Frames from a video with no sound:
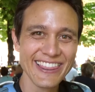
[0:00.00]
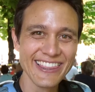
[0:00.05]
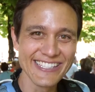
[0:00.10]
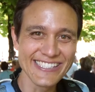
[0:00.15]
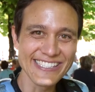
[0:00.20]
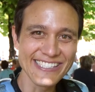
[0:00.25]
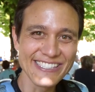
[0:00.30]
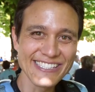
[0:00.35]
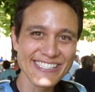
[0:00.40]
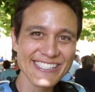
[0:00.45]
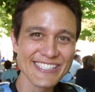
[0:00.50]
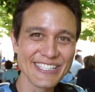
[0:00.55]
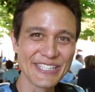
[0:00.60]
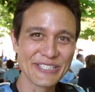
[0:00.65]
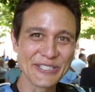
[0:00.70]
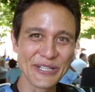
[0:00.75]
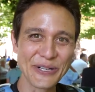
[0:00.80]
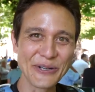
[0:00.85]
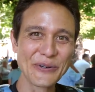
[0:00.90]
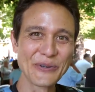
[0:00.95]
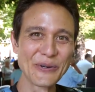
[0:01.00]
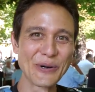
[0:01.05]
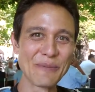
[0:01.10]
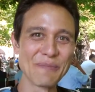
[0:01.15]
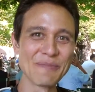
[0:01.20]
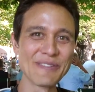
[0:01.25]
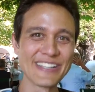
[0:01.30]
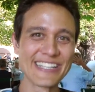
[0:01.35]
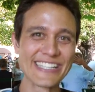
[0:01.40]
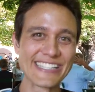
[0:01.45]
This is such a cool
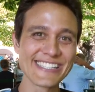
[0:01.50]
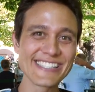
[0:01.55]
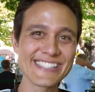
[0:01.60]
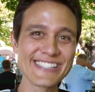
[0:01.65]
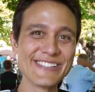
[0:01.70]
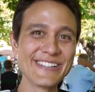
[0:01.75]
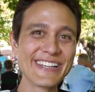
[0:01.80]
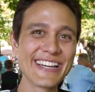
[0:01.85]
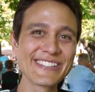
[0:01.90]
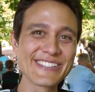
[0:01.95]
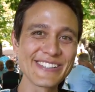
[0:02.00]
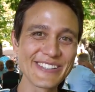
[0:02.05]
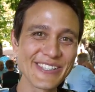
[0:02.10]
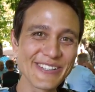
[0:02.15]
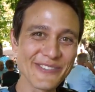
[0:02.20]
place. You get so